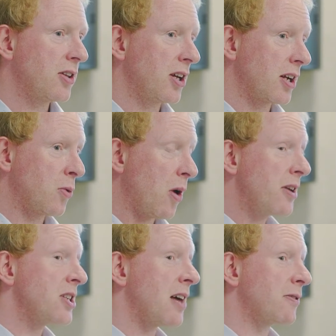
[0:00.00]
that
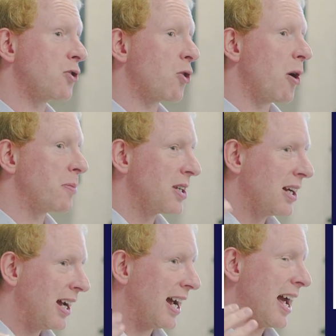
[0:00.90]
inquiries haven't dropped
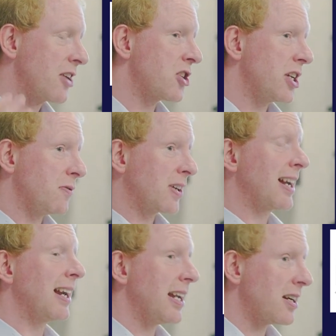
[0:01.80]
and actually you've
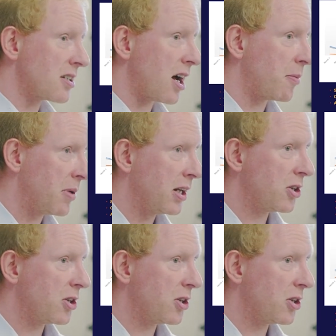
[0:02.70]
cleaned up